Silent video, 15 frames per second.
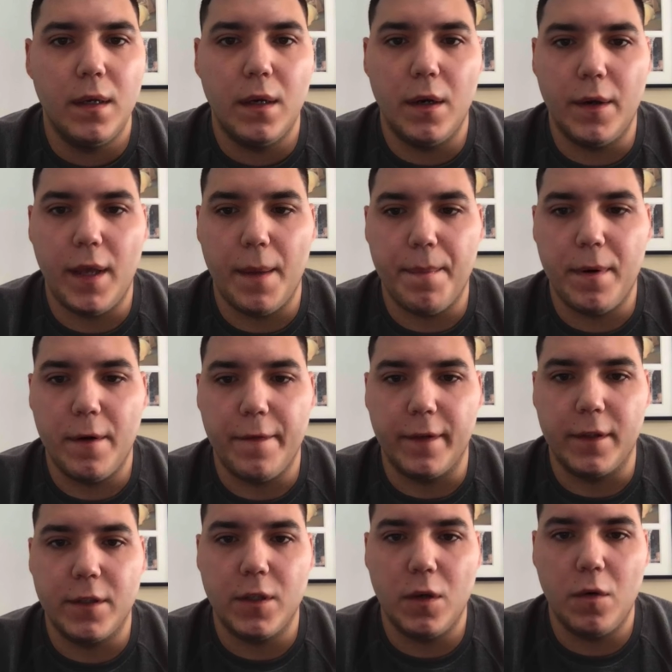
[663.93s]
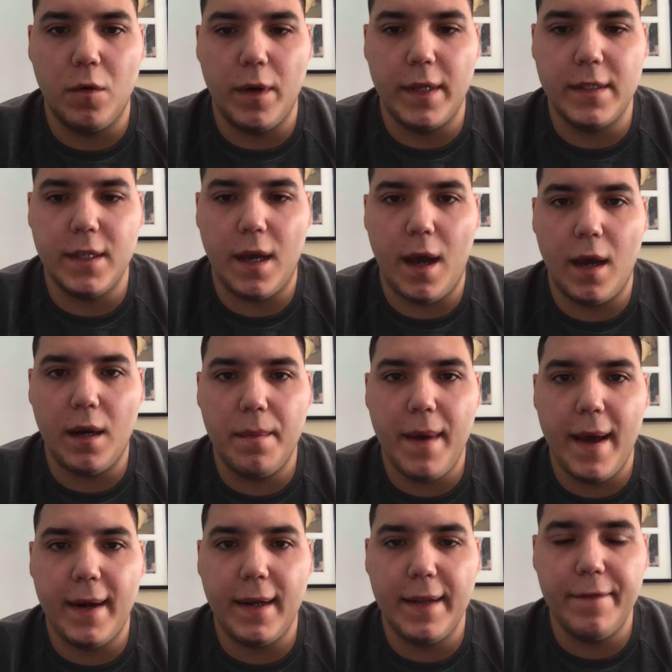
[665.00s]
Okay, perfect. So it's
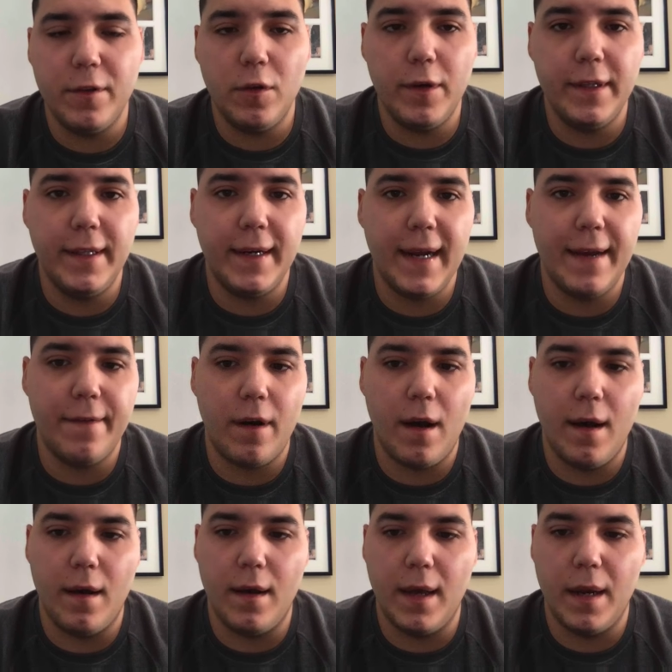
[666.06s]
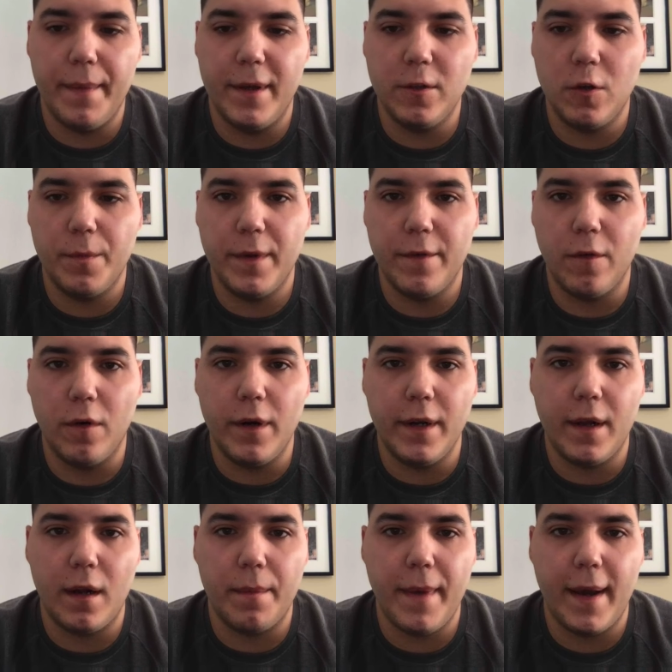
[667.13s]
automatic, even though he didn't have Elementor before, it
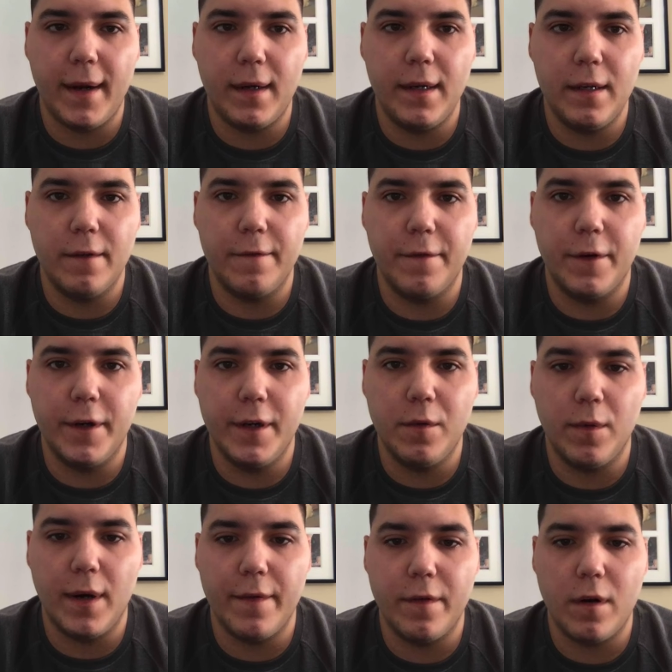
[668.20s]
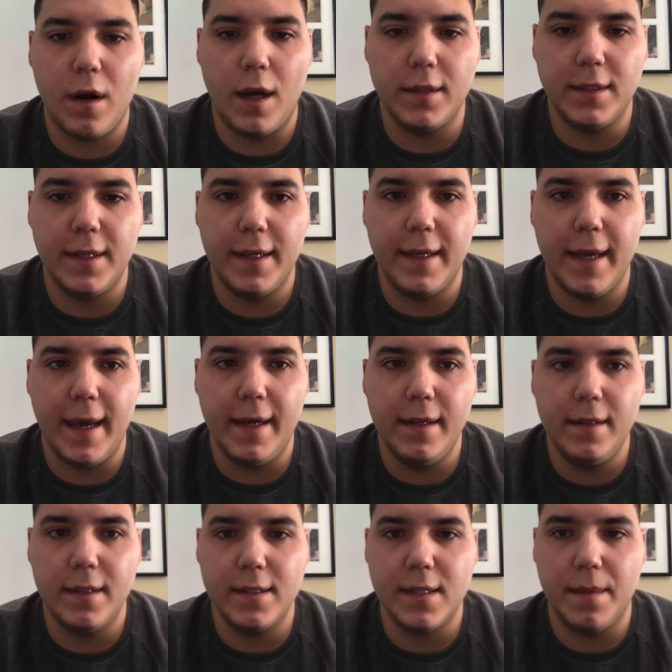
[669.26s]
automatically converted whatever content he had
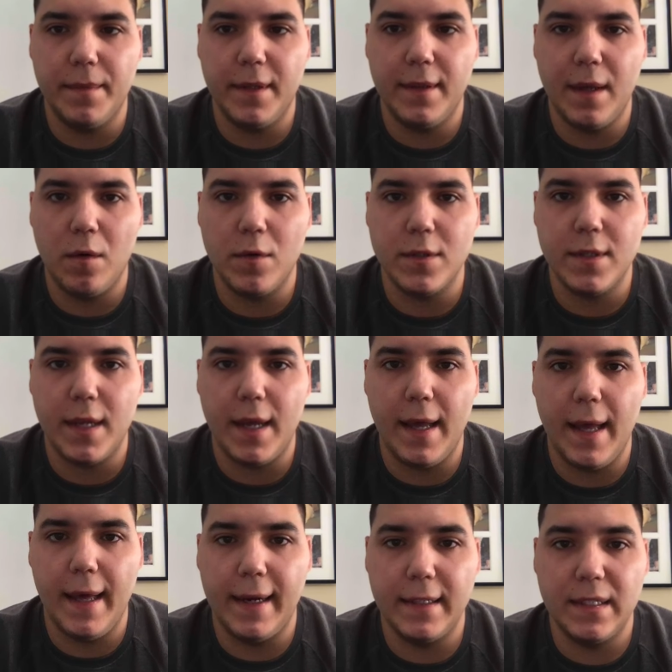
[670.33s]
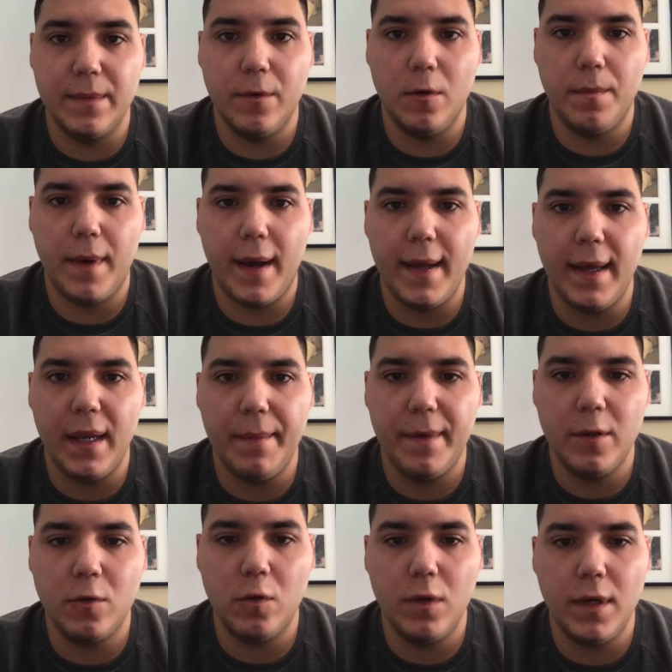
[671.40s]
to something that was editable by
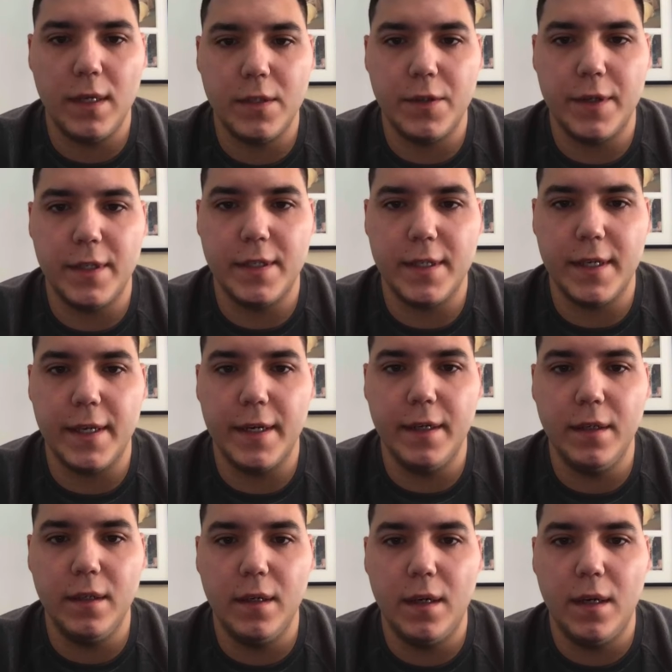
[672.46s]
Elementor, as you can see here.